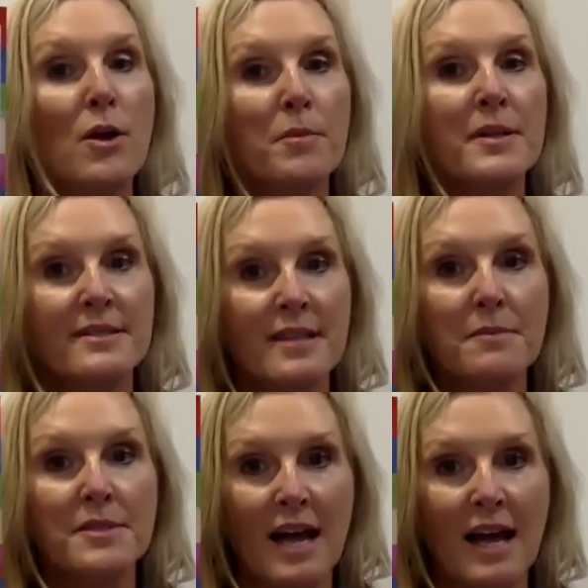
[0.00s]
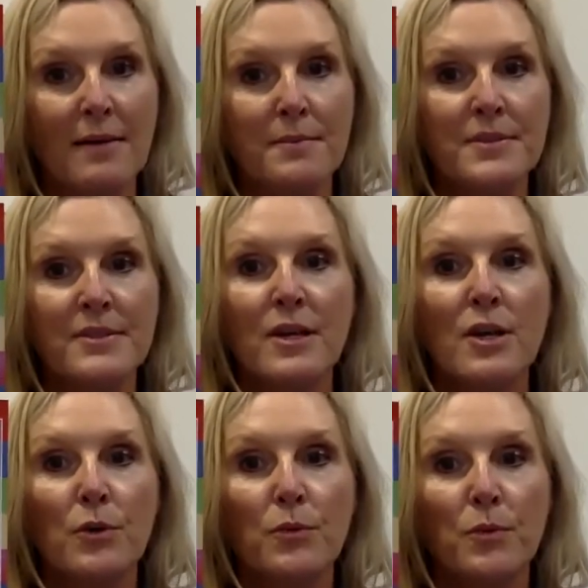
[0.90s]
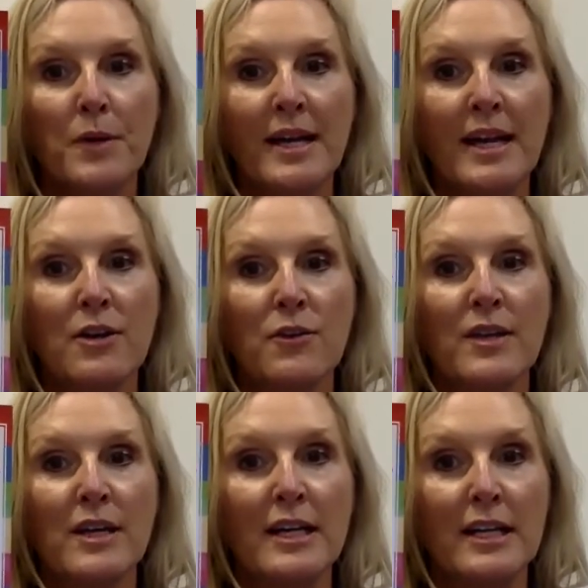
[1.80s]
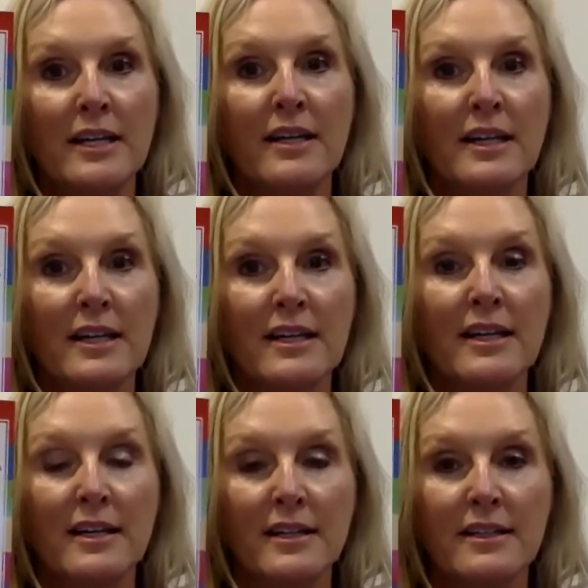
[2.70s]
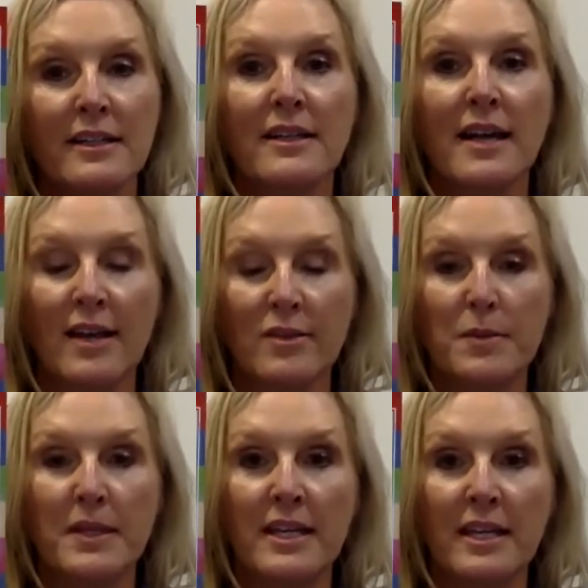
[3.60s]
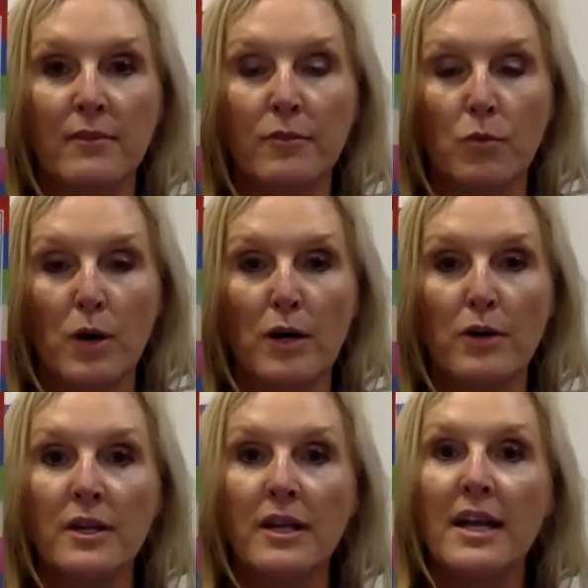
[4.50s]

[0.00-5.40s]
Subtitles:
But sometimes when we hear the k at the beginning of a word,